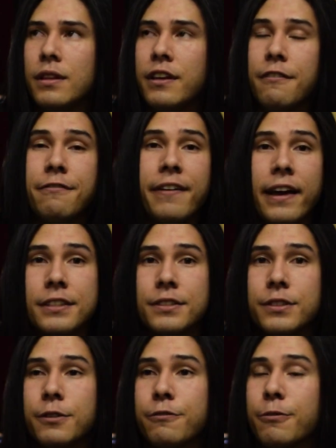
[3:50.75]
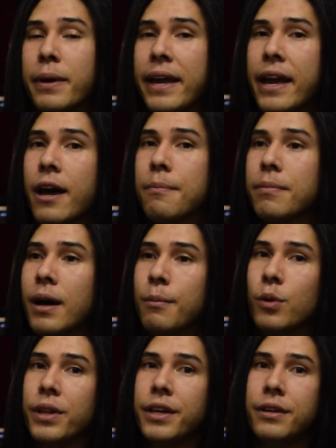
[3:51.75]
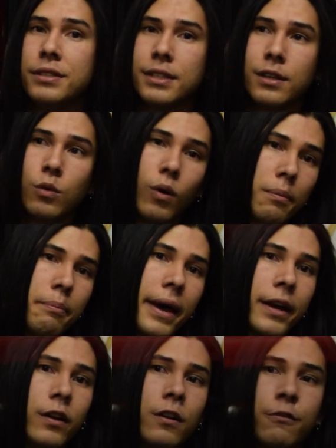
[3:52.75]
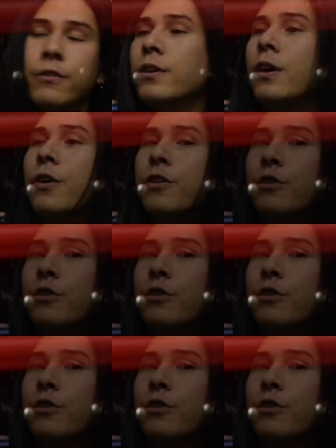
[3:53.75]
effects loop for my amp, I'm only using one pedal for all